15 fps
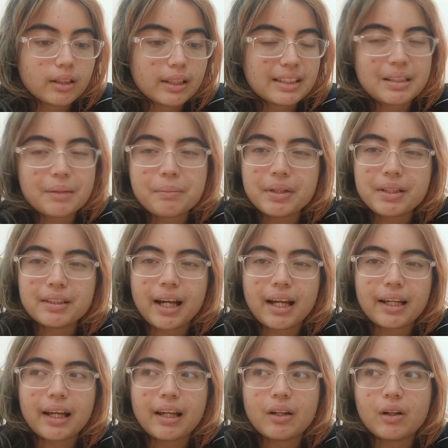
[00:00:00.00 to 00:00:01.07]
it's something that I
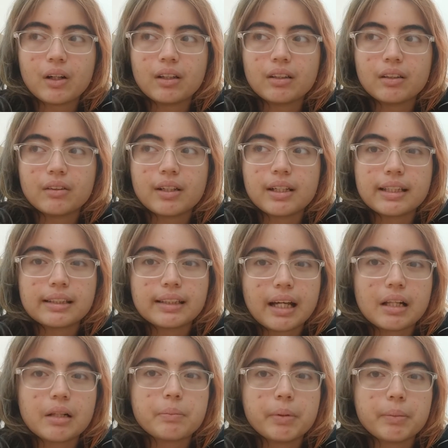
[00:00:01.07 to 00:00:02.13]
cannot really
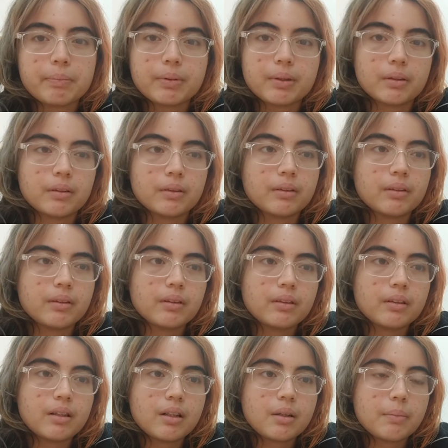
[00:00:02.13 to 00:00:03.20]
tell people.
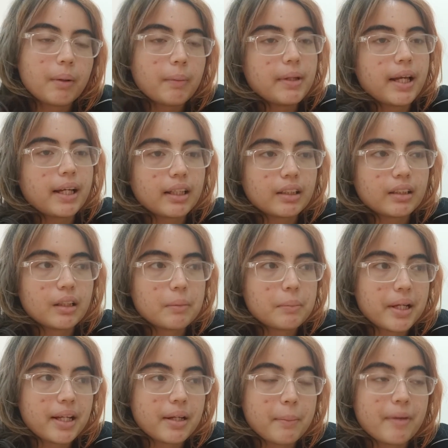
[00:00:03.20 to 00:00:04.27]
Probably I can tell
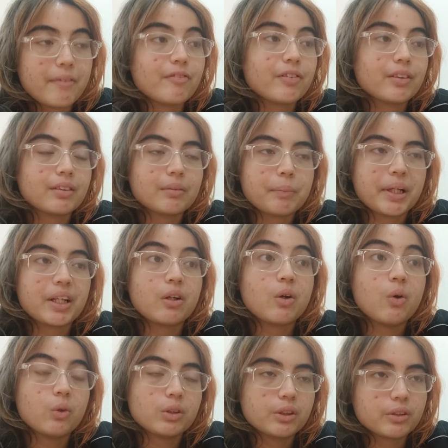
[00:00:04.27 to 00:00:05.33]
my
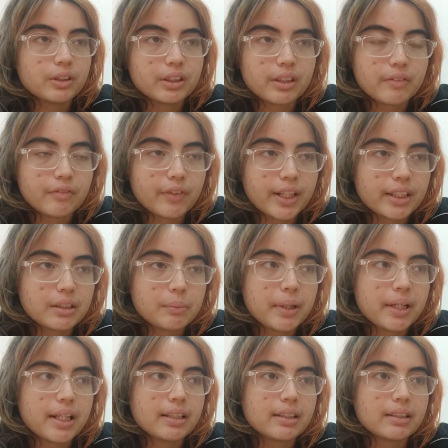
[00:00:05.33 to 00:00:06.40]
close Christian friends,
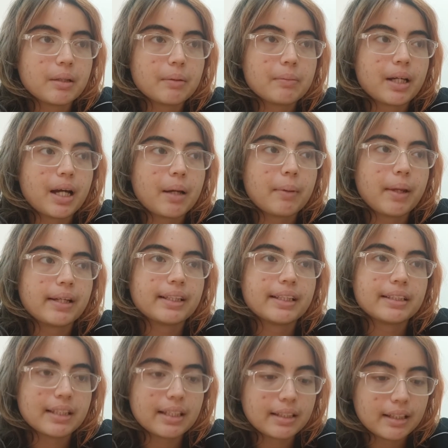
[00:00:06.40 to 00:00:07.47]
but at the same time, like, they
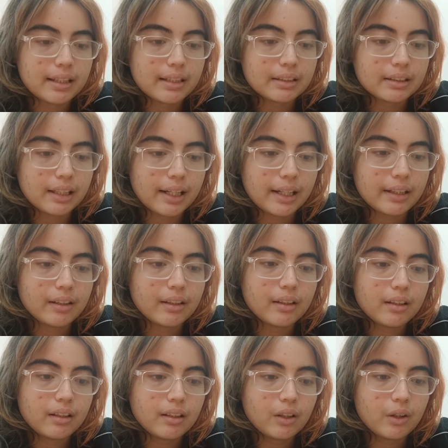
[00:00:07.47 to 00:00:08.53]
say things like,
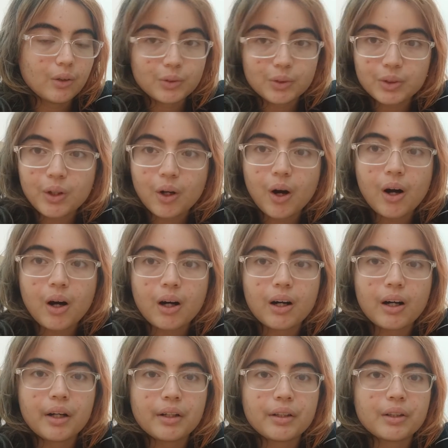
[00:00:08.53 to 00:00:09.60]
go to
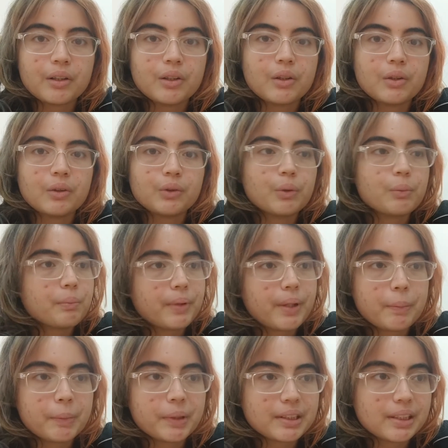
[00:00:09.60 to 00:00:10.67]
God, you know, don't
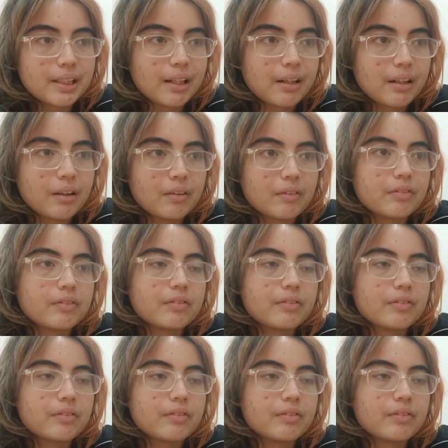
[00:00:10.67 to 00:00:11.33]
blame yourself.